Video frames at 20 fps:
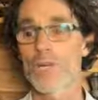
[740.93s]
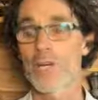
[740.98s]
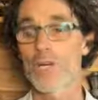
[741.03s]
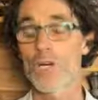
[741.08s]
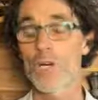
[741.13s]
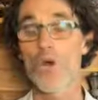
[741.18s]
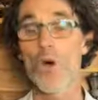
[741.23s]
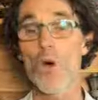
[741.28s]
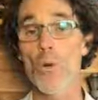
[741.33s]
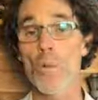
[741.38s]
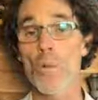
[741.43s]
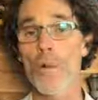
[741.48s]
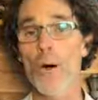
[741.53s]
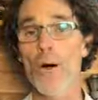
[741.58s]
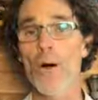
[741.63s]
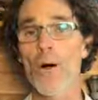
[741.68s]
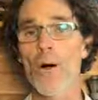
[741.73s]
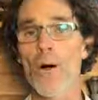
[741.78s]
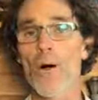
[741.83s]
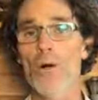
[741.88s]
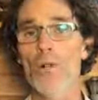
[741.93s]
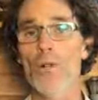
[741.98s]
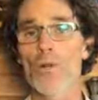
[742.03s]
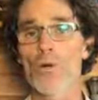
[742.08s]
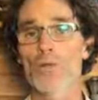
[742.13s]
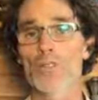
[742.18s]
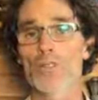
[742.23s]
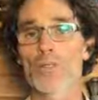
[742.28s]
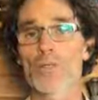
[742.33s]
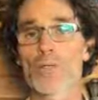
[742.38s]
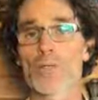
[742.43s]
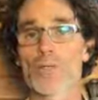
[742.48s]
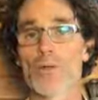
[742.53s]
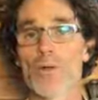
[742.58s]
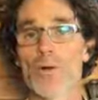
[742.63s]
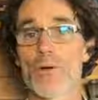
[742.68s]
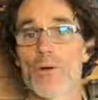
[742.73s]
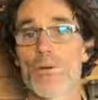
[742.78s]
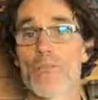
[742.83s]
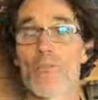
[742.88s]
copal or some of the,
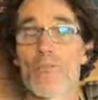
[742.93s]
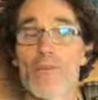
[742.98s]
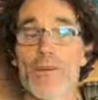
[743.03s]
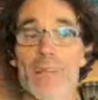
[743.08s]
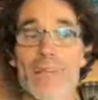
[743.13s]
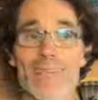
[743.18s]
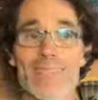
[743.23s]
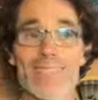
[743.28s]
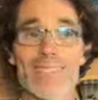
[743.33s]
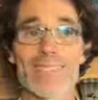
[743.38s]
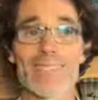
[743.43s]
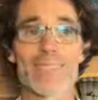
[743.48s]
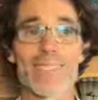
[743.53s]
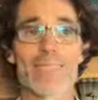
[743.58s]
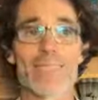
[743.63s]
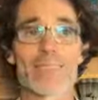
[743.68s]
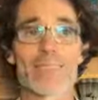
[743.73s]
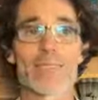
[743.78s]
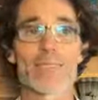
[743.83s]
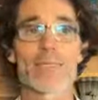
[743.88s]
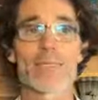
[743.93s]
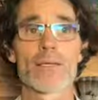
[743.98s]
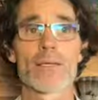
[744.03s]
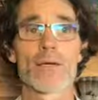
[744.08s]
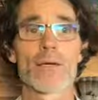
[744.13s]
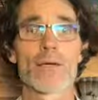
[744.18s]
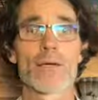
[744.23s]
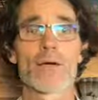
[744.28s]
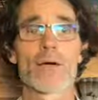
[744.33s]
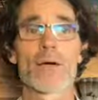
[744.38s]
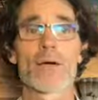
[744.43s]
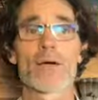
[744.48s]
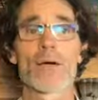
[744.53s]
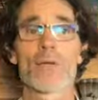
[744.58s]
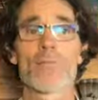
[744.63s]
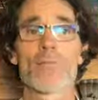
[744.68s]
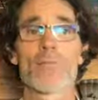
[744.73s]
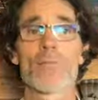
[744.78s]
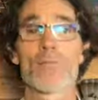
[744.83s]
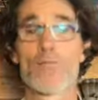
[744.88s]
or frankincense,
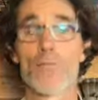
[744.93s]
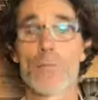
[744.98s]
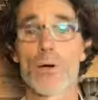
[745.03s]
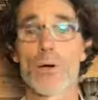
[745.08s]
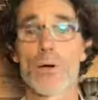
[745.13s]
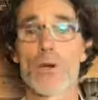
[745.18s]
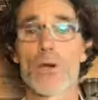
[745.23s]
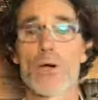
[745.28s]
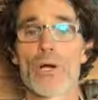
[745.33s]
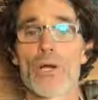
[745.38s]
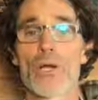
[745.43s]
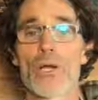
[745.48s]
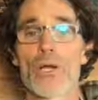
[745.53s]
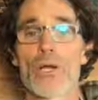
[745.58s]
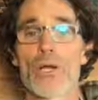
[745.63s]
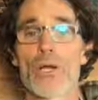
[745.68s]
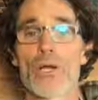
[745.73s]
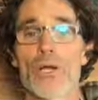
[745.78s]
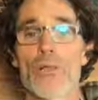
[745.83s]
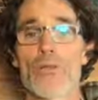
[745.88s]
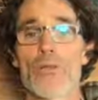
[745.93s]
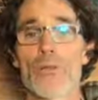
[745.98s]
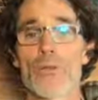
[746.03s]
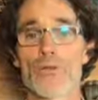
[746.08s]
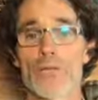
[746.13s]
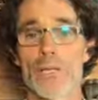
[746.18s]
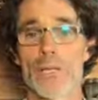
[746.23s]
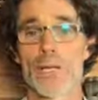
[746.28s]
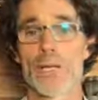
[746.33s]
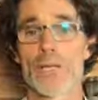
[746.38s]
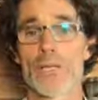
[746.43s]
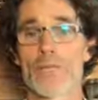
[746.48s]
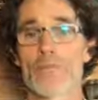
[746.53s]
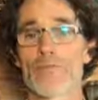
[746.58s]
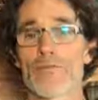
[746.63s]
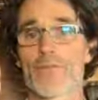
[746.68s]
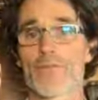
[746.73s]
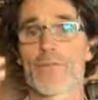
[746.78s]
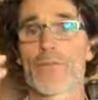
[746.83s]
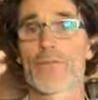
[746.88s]
myrrh, those kind of
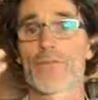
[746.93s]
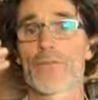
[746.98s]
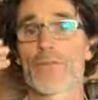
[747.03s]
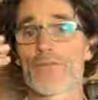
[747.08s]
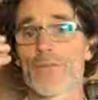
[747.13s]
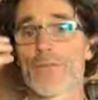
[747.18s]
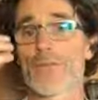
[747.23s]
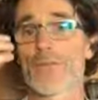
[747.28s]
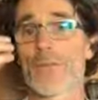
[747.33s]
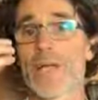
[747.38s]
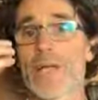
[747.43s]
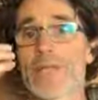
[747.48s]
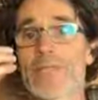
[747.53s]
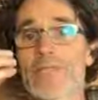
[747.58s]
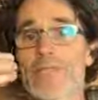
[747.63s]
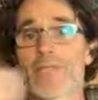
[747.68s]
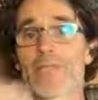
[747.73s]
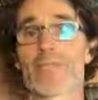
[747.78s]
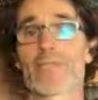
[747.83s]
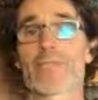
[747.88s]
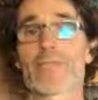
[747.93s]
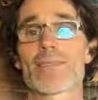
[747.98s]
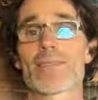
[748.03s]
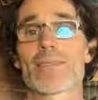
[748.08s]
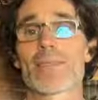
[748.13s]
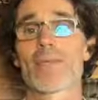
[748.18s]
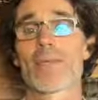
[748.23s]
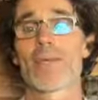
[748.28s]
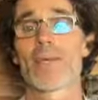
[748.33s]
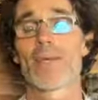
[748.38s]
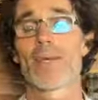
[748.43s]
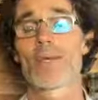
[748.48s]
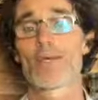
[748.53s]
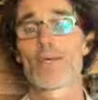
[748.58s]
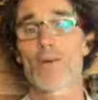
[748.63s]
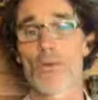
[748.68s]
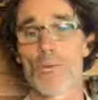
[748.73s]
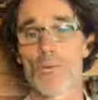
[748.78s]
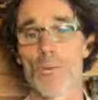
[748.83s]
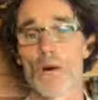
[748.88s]
those resins. And
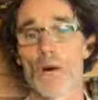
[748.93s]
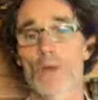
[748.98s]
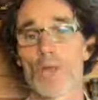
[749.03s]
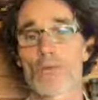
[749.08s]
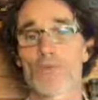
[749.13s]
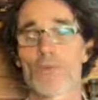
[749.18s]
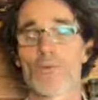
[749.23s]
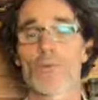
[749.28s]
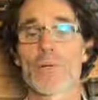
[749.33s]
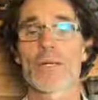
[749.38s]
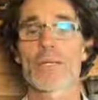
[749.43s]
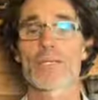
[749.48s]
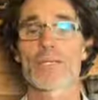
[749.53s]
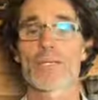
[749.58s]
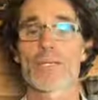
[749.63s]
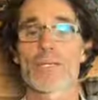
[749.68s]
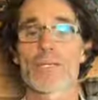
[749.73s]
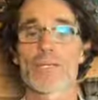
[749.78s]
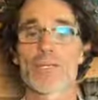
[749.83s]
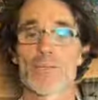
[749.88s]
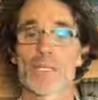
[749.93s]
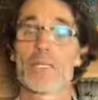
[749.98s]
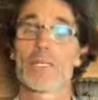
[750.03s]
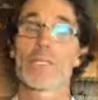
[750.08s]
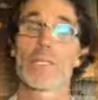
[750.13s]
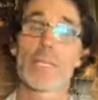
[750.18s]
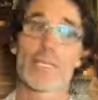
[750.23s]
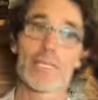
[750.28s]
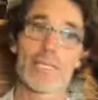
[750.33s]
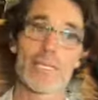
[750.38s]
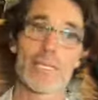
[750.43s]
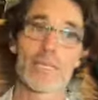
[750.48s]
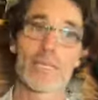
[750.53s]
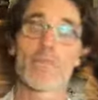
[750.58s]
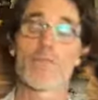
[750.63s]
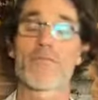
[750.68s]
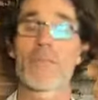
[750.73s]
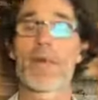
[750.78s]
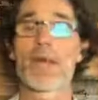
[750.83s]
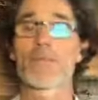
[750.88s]
copal is a resin that's in that same
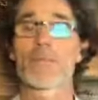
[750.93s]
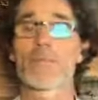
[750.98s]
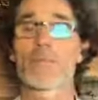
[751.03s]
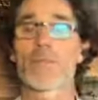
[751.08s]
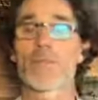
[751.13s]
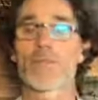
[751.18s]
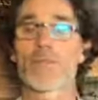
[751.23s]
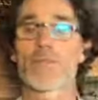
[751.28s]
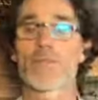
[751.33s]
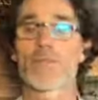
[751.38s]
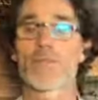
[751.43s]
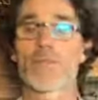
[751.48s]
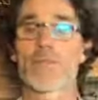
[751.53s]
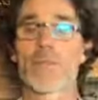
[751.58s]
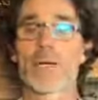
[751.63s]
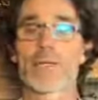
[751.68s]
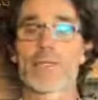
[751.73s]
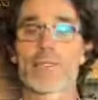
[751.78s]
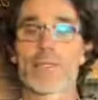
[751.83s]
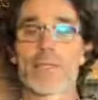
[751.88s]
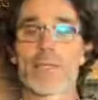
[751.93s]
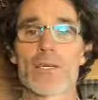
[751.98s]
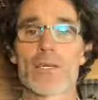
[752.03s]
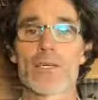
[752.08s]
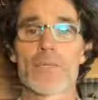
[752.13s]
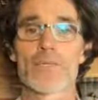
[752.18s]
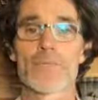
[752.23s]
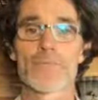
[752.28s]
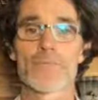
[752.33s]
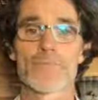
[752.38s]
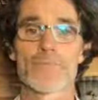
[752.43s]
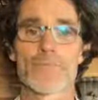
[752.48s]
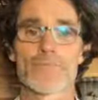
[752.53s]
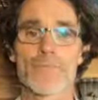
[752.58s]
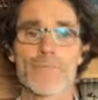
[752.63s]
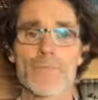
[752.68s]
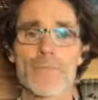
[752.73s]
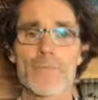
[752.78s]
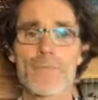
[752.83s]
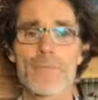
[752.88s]
family, but it's from Mexico.
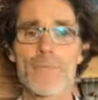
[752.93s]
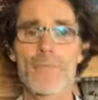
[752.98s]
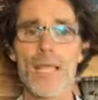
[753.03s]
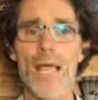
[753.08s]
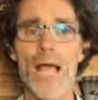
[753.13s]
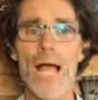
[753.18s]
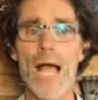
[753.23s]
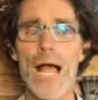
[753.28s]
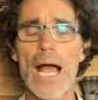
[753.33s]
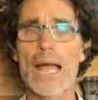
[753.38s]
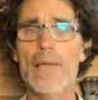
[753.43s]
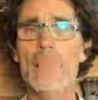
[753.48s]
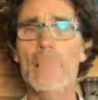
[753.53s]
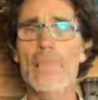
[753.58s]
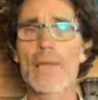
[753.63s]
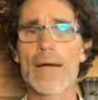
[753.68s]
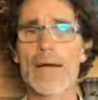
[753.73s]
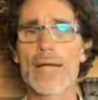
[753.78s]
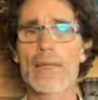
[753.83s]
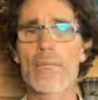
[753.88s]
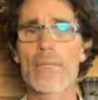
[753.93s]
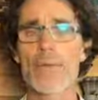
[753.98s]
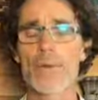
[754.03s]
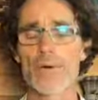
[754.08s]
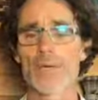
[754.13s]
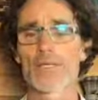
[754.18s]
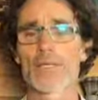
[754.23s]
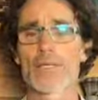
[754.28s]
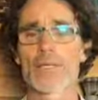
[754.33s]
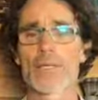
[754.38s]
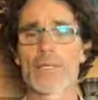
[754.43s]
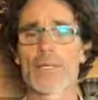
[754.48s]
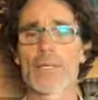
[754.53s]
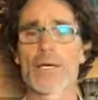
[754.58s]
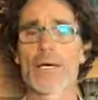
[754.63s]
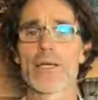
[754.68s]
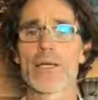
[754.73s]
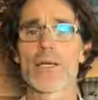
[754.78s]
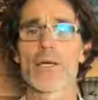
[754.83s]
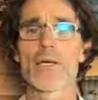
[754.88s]
I find personally
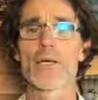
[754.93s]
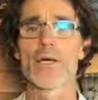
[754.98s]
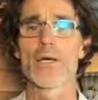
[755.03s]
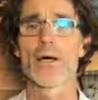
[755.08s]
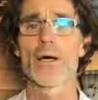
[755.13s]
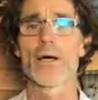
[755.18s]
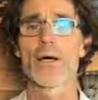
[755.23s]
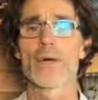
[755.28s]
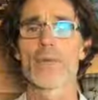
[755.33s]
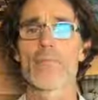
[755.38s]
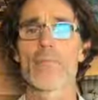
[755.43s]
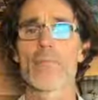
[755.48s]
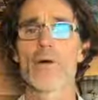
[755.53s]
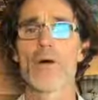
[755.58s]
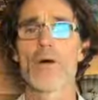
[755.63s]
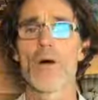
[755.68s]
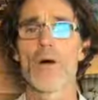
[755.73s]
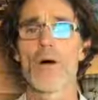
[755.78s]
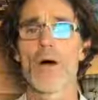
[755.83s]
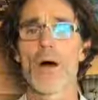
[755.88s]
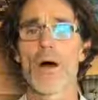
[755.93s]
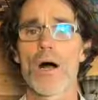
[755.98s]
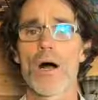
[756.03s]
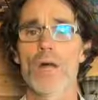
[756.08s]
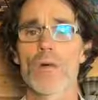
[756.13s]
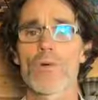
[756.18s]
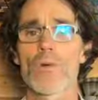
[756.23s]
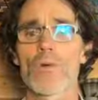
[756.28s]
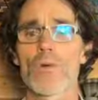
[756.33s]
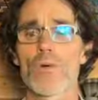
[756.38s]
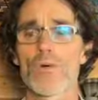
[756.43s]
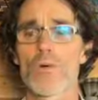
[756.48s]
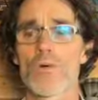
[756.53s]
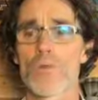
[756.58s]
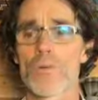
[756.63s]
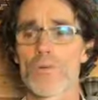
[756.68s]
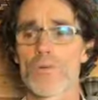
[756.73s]
that I will